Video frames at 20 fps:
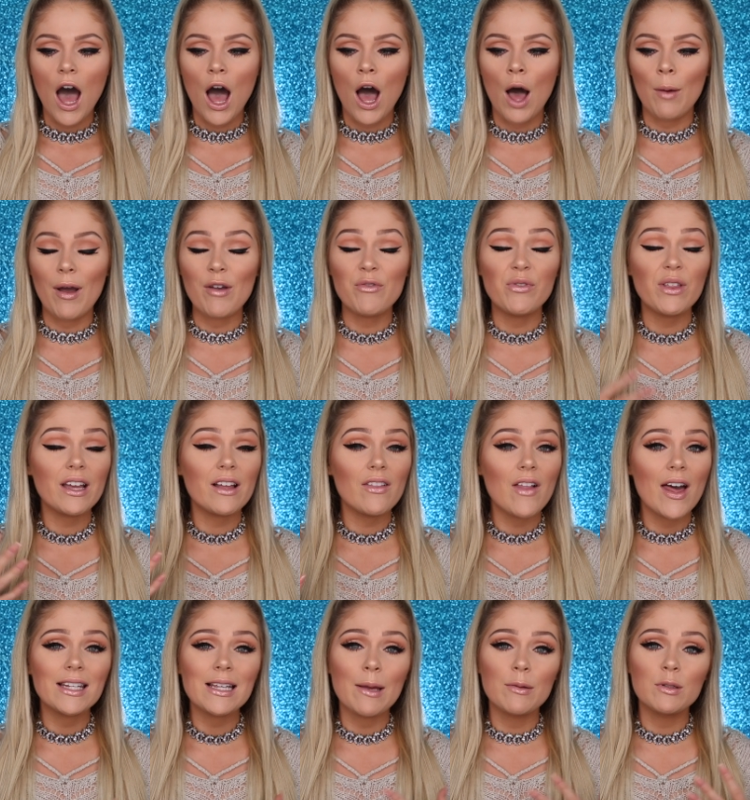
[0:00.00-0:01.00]
Um, I feel like a
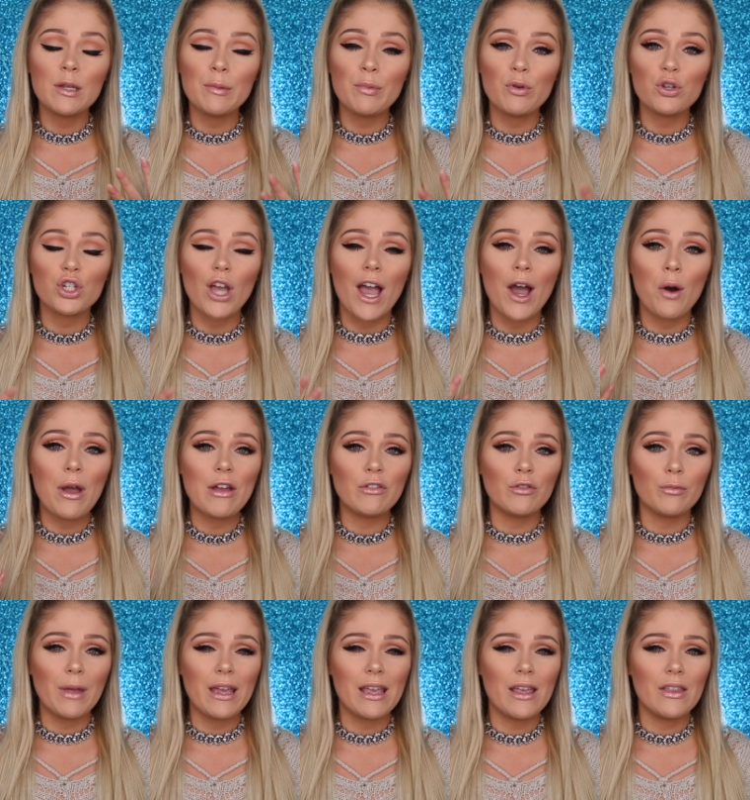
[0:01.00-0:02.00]
lot of times people shy away
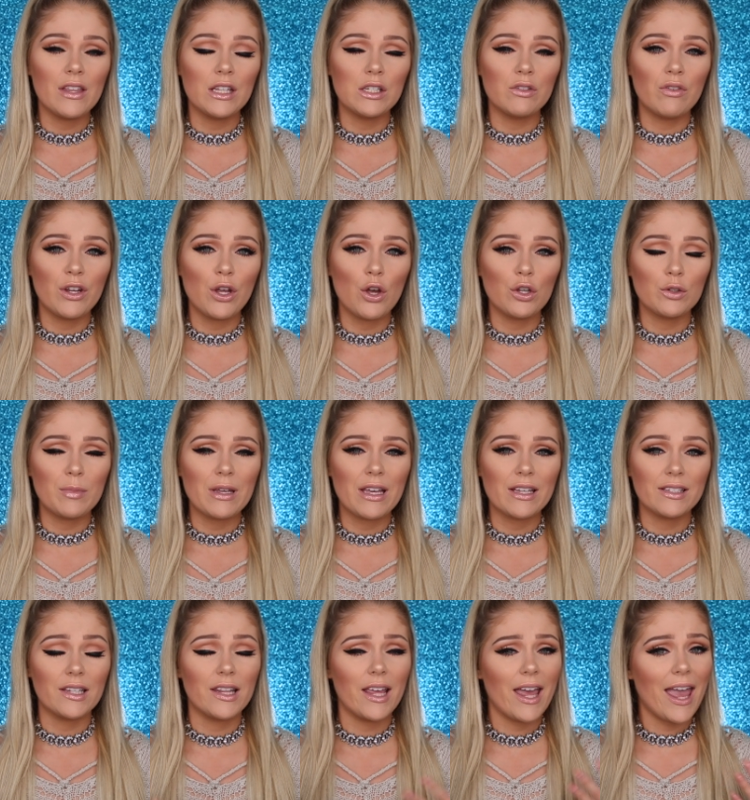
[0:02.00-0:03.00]
from making these videos
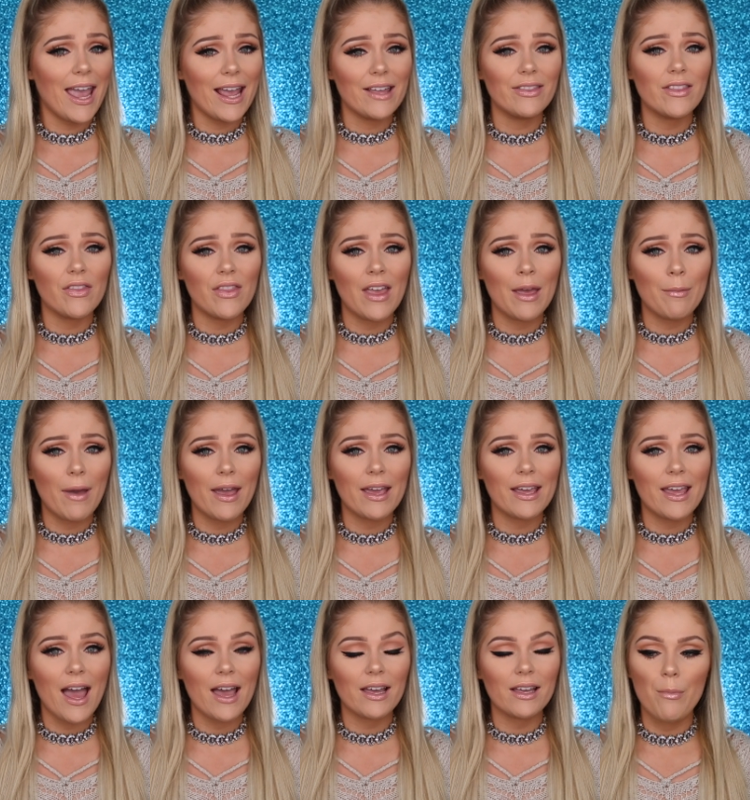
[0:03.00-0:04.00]
because of the hate that they
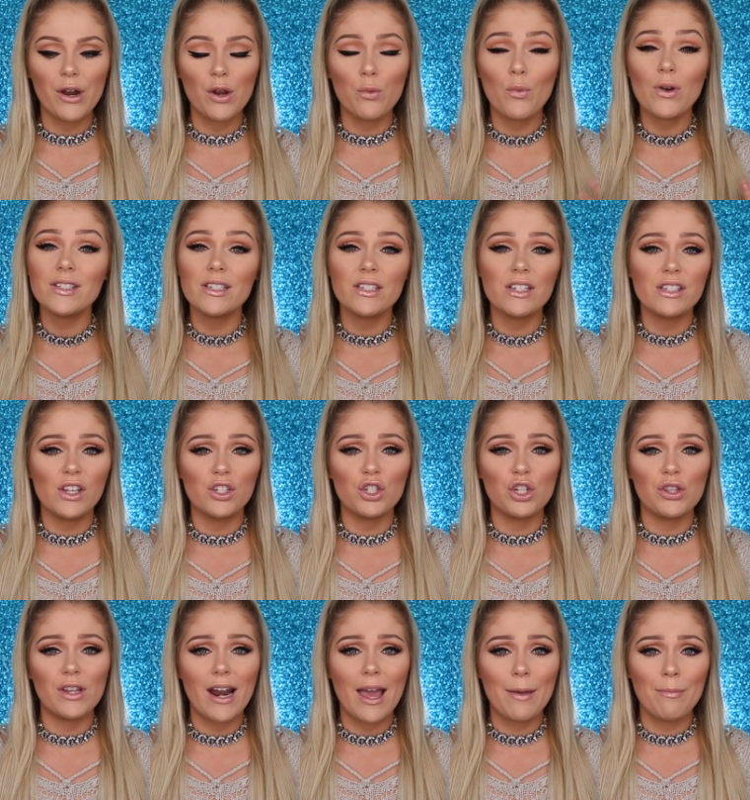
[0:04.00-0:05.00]
might get, but it was a
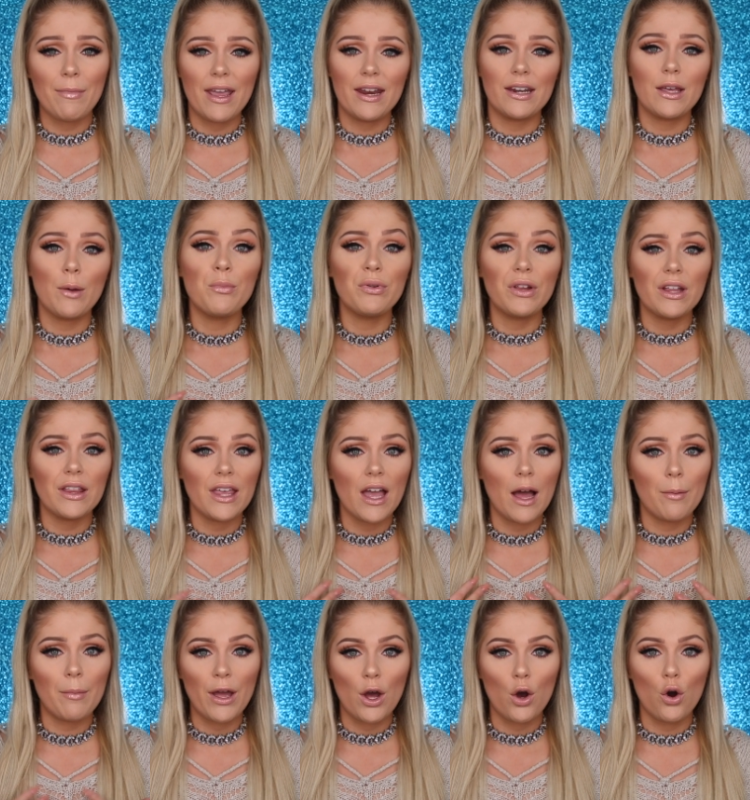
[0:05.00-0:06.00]
decision that I made completely
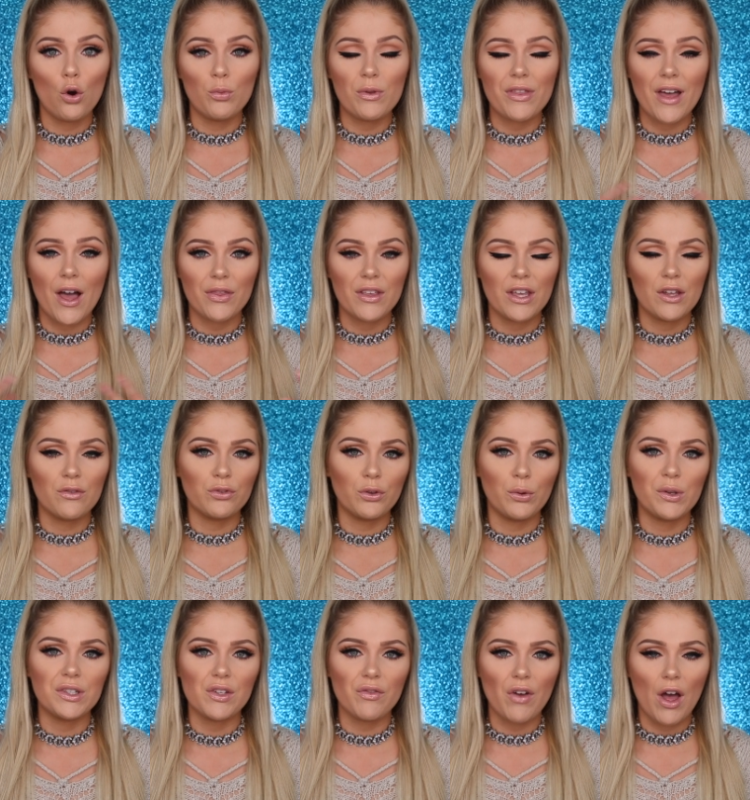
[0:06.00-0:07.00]
on my own without the
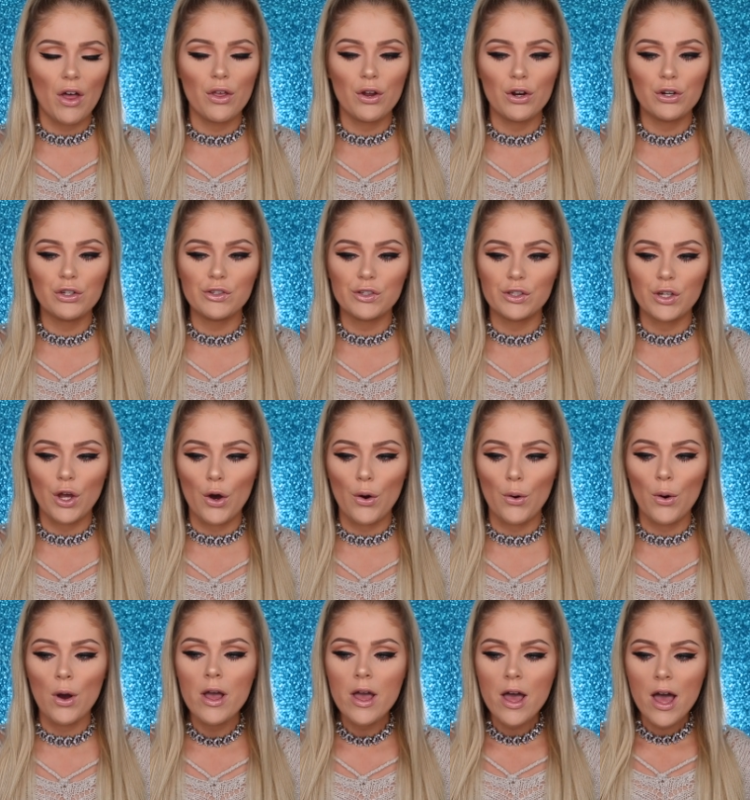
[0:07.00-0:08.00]
influence of others,
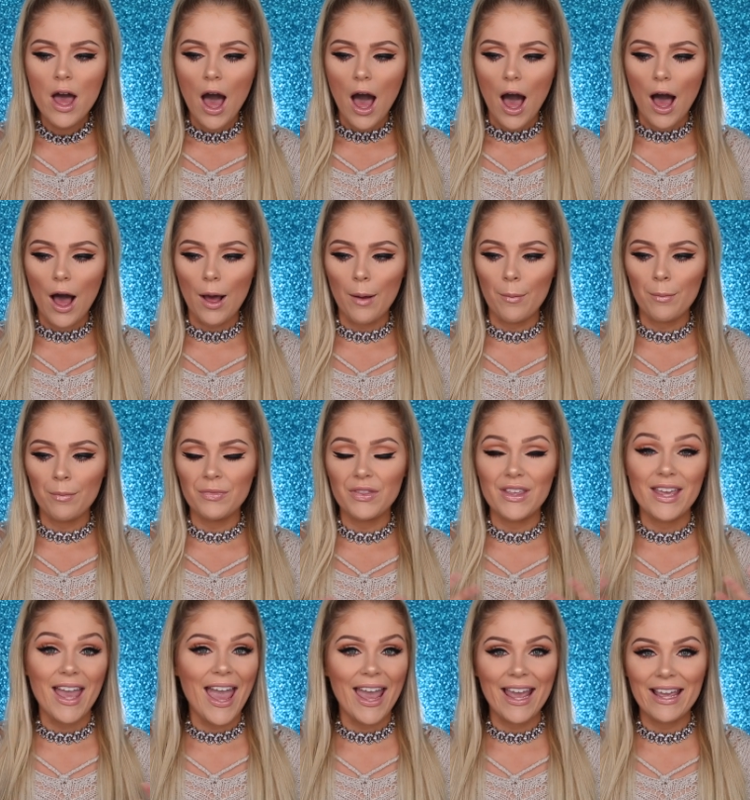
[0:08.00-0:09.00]
so um,
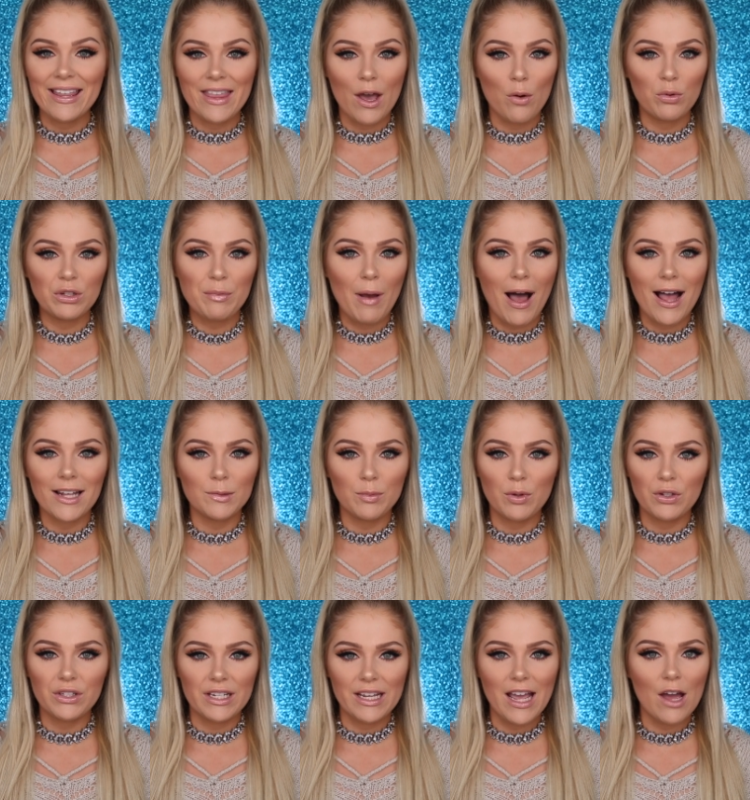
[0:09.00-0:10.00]
the hate that was
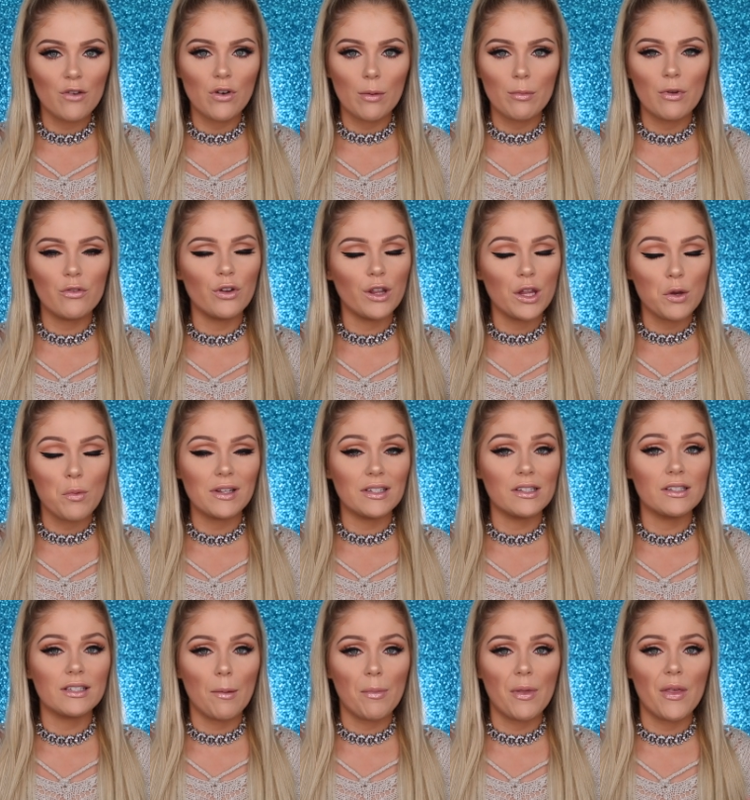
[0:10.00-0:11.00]
possible to get from it really
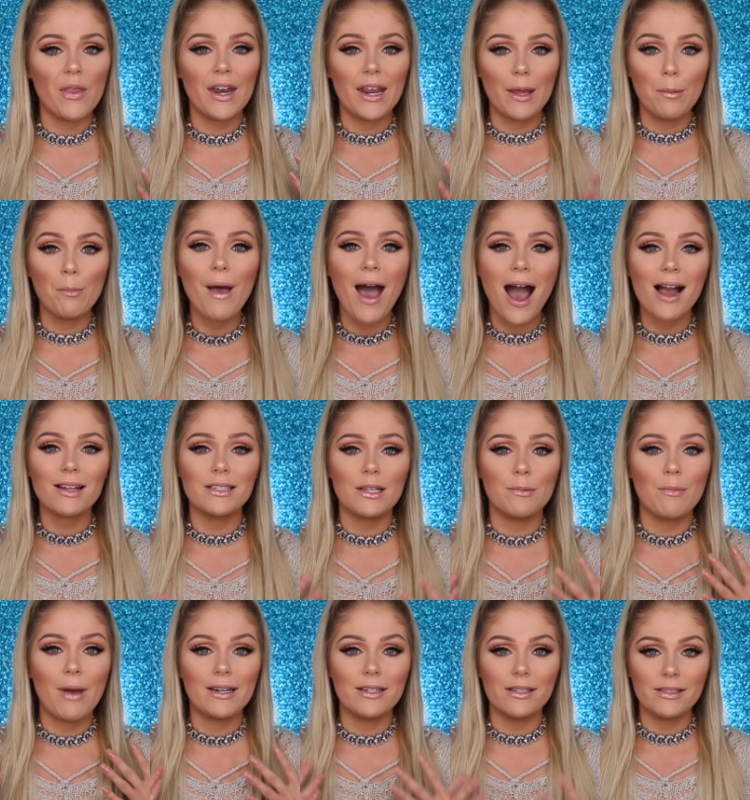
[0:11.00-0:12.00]
wasn't something that
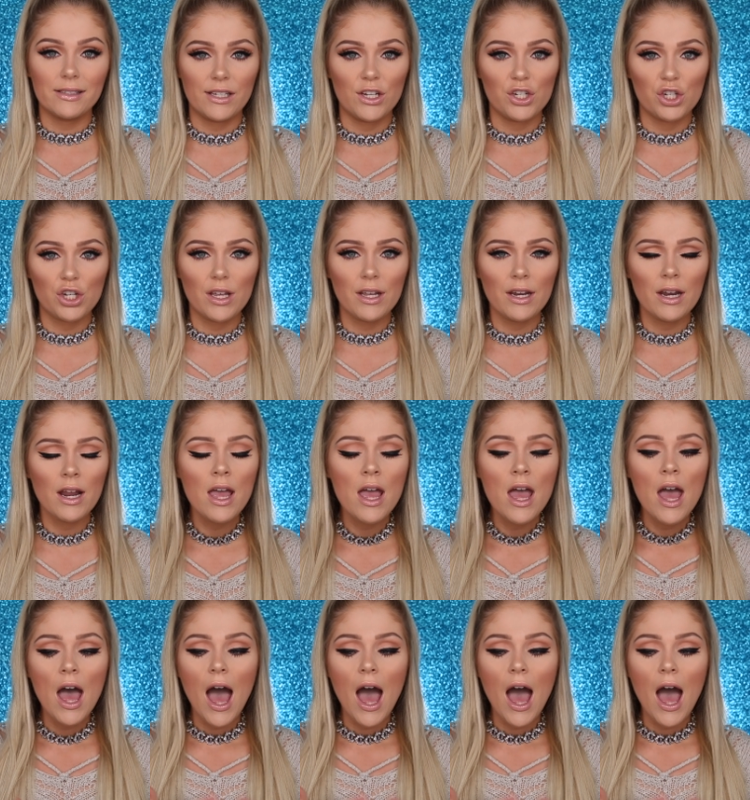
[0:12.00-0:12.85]
impacted my decision.